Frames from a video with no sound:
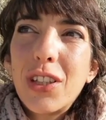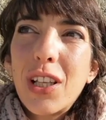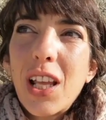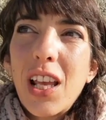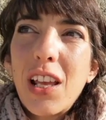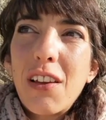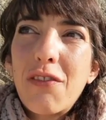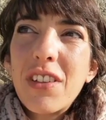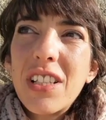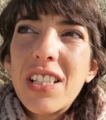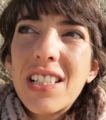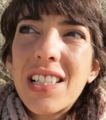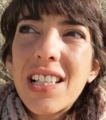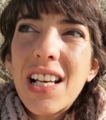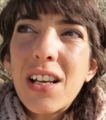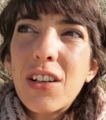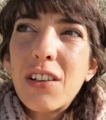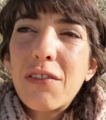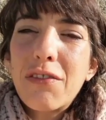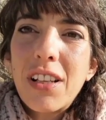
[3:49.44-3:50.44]
If it's
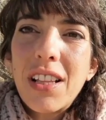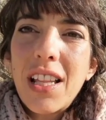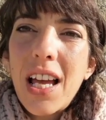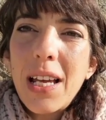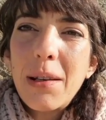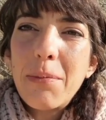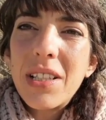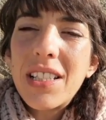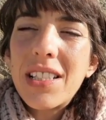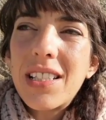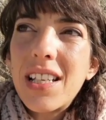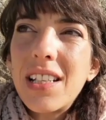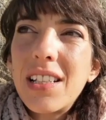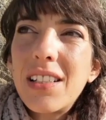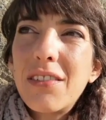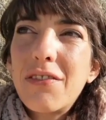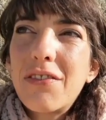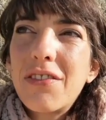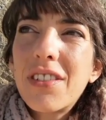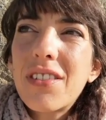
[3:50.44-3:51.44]
out of alignment, then
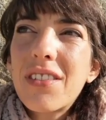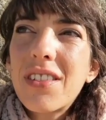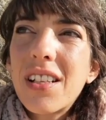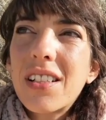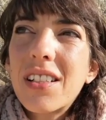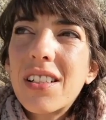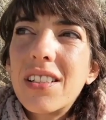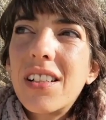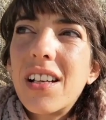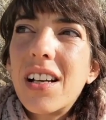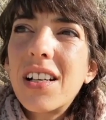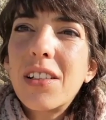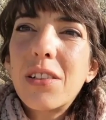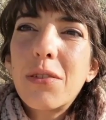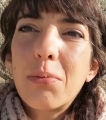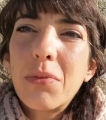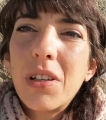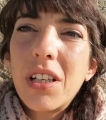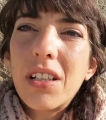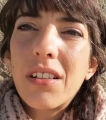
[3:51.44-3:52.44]
it feels like a
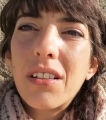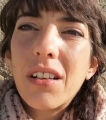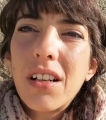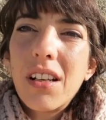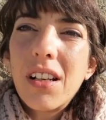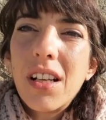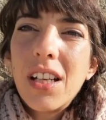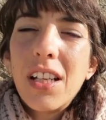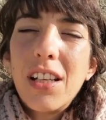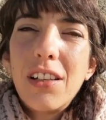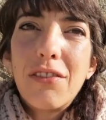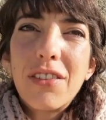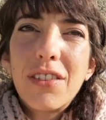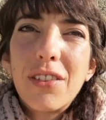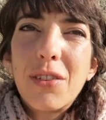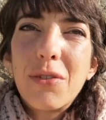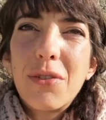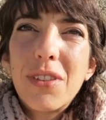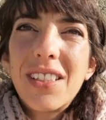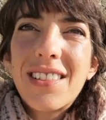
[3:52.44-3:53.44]
nightmare, even
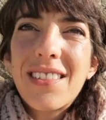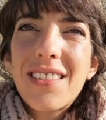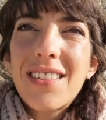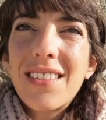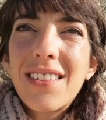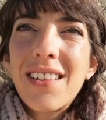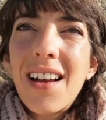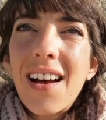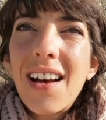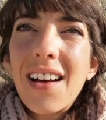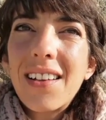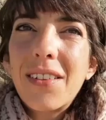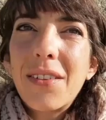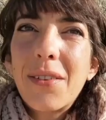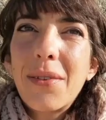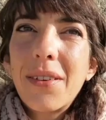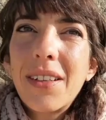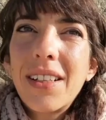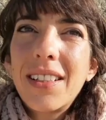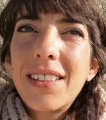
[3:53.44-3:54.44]
though it's
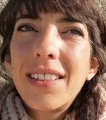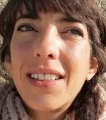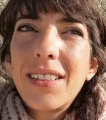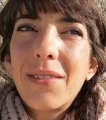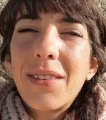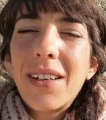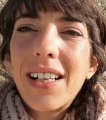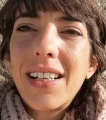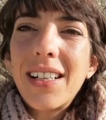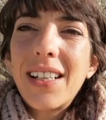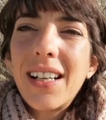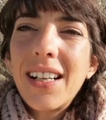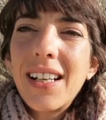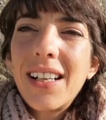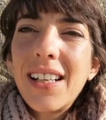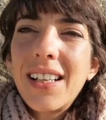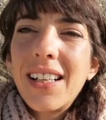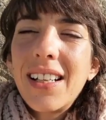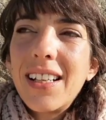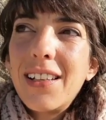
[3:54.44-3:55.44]
not really, right?
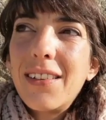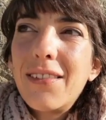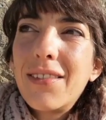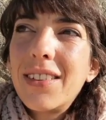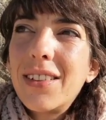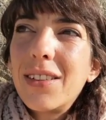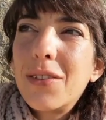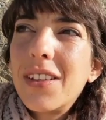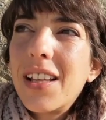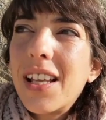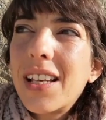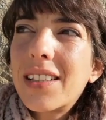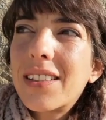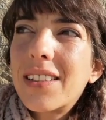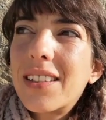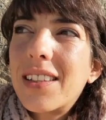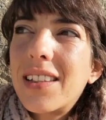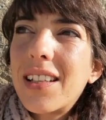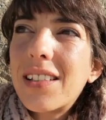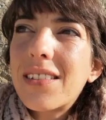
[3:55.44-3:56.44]
Even though like
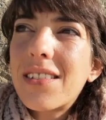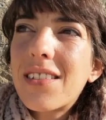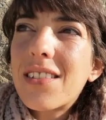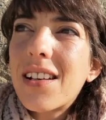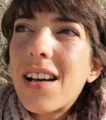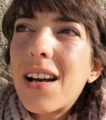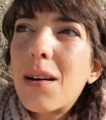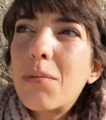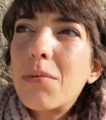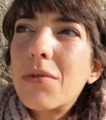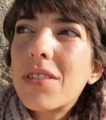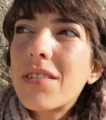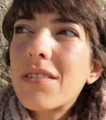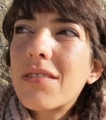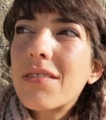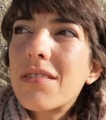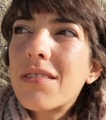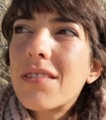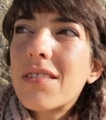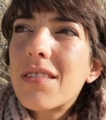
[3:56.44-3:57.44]
that job
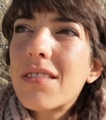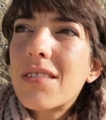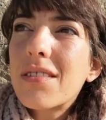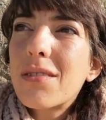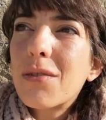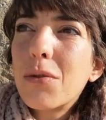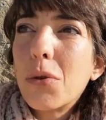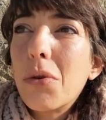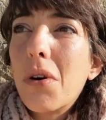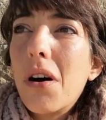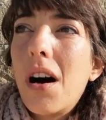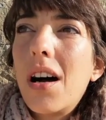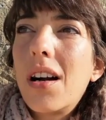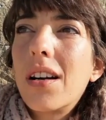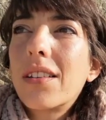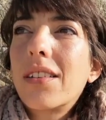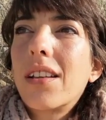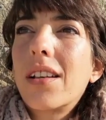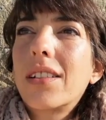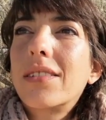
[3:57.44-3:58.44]
wasn't so
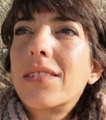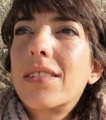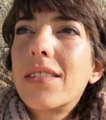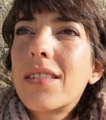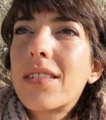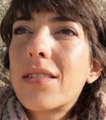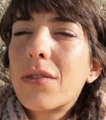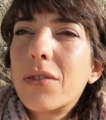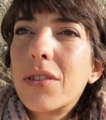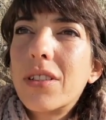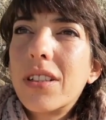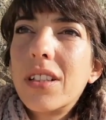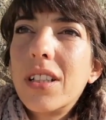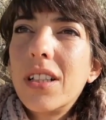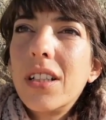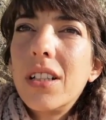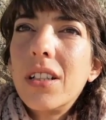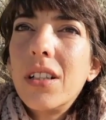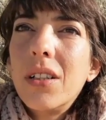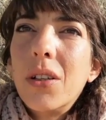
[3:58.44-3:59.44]
hard like this,
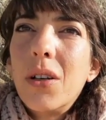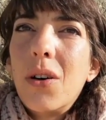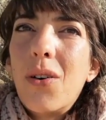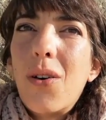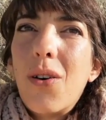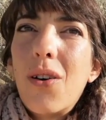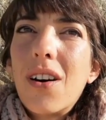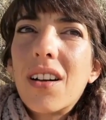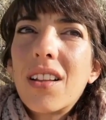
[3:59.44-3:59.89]
or